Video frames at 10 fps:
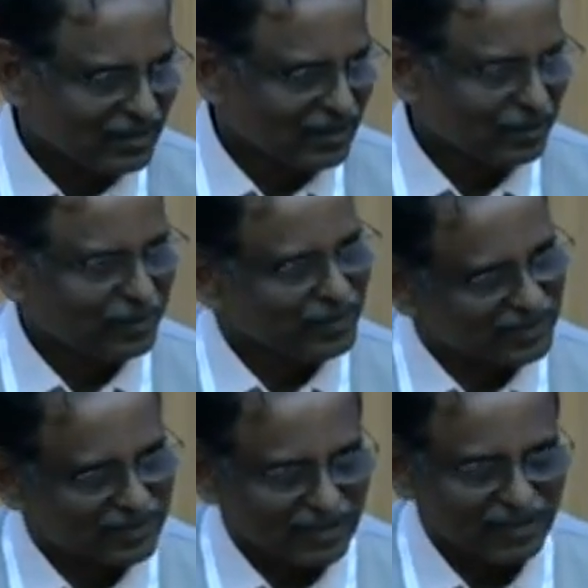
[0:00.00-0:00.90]
uh,
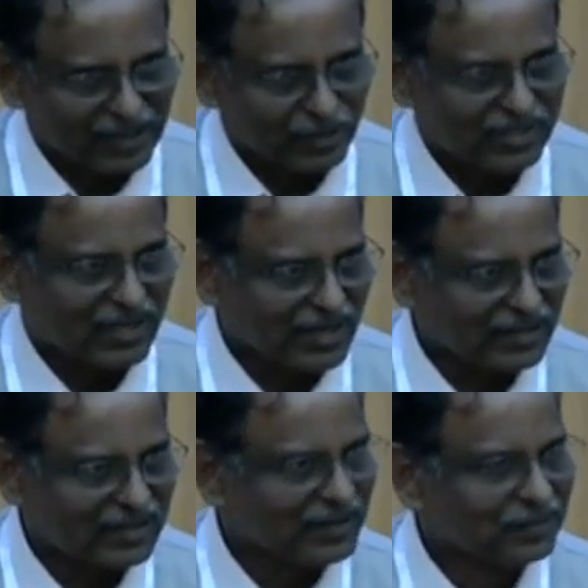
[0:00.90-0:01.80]
second liquid
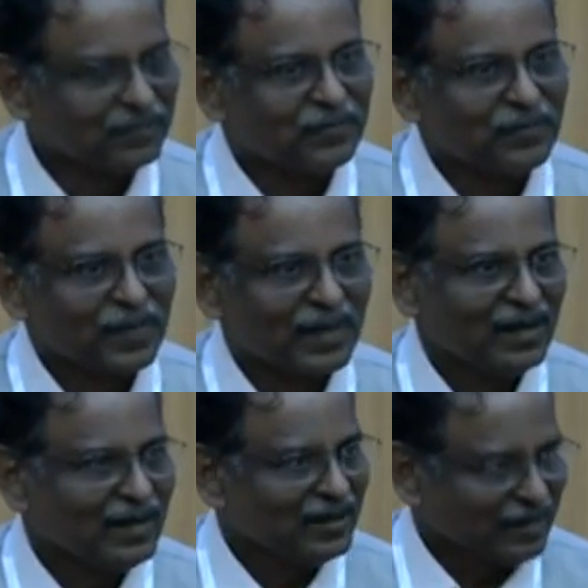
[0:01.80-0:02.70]
stage.
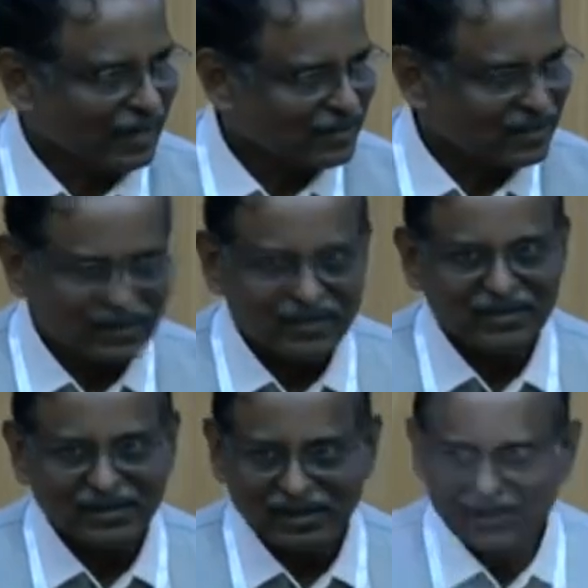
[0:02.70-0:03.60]
Third stage
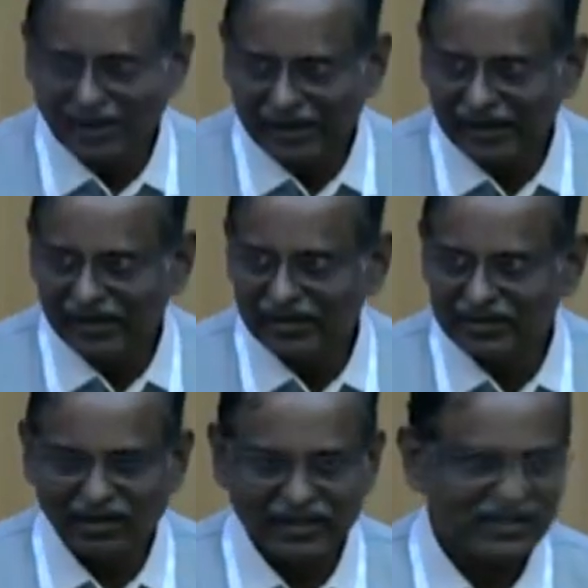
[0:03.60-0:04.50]
is uh, again a
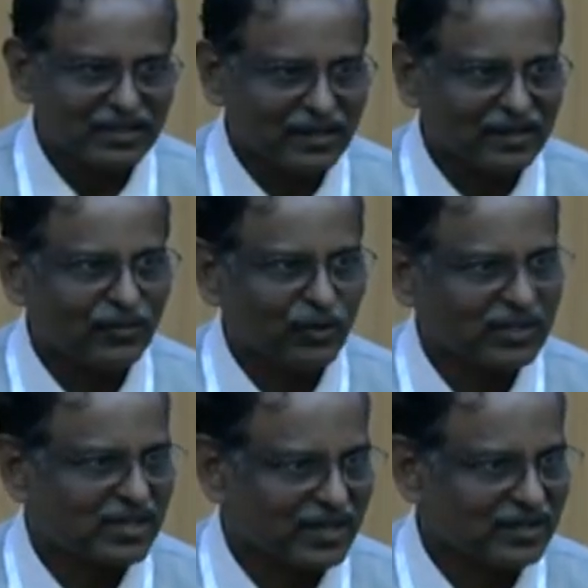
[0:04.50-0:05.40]
solid stage.
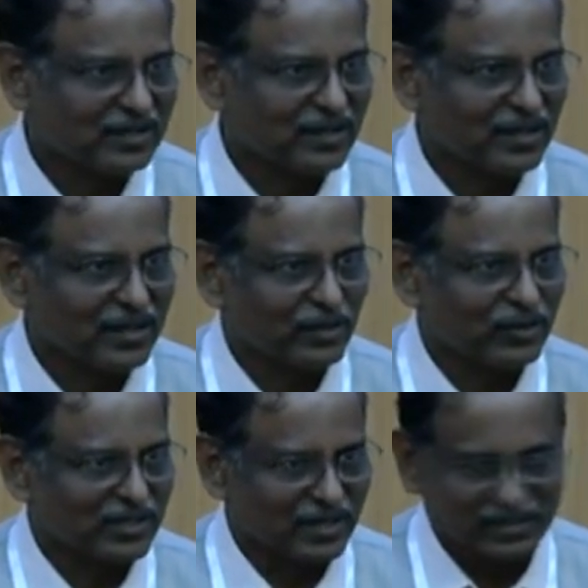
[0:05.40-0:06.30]
Fourth stage is a
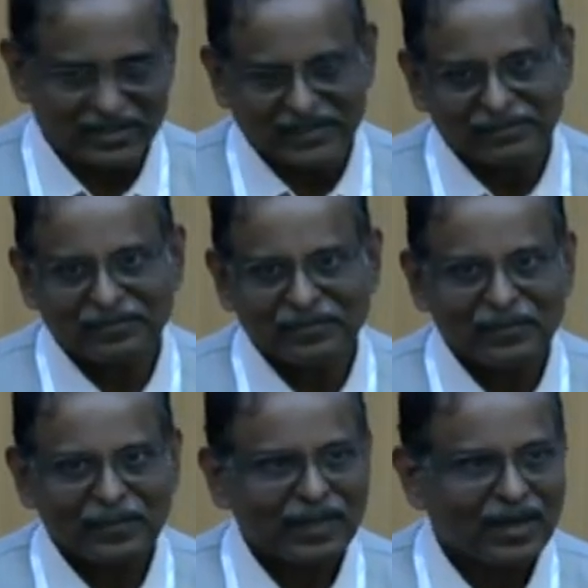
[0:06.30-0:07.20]
liquid stage.
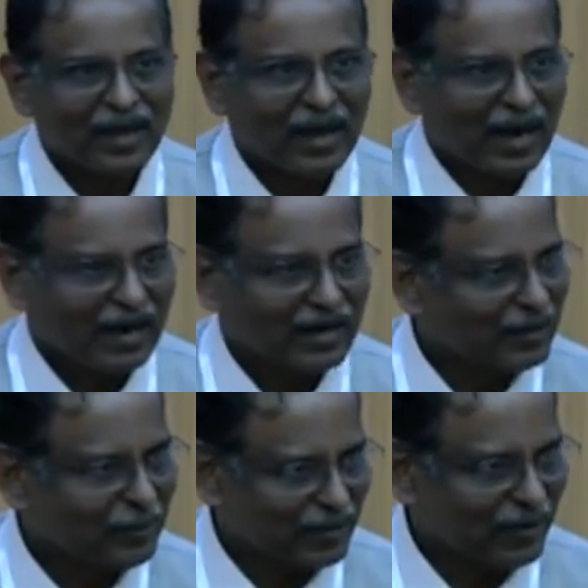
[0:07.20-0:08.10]
And
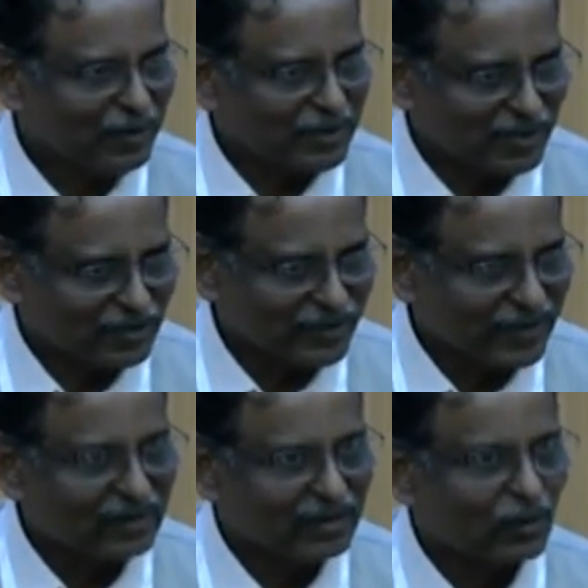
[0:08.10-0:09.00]
the performance of the
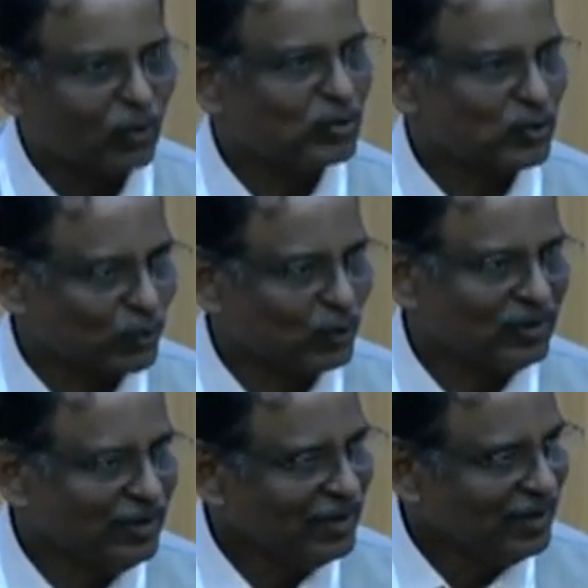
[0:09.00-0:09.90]
vehicle close to
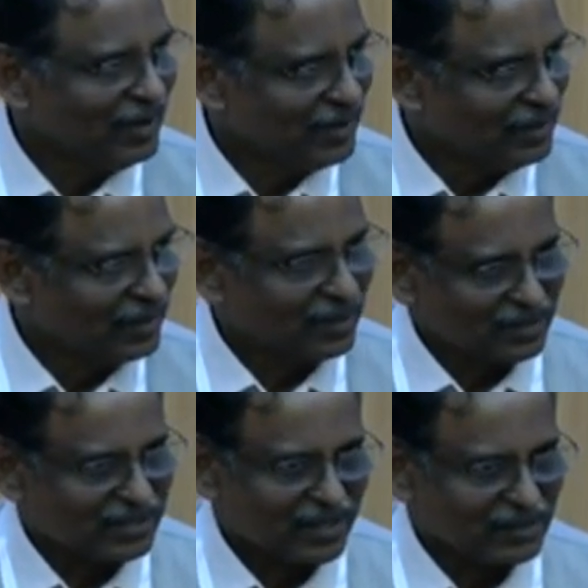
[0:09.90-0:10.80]
the
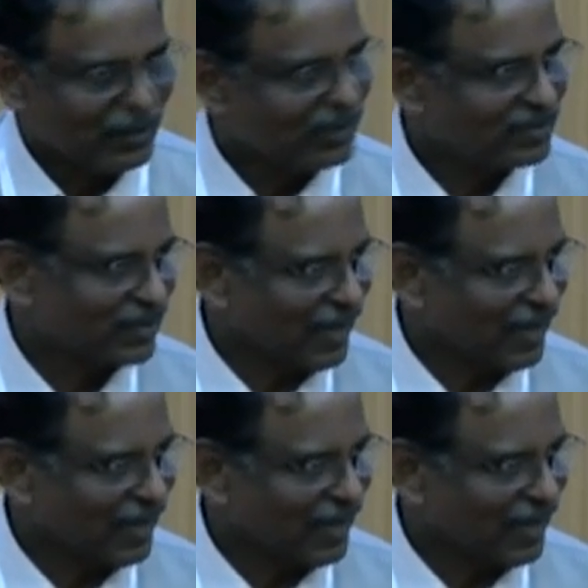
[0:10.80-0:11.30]
third stage was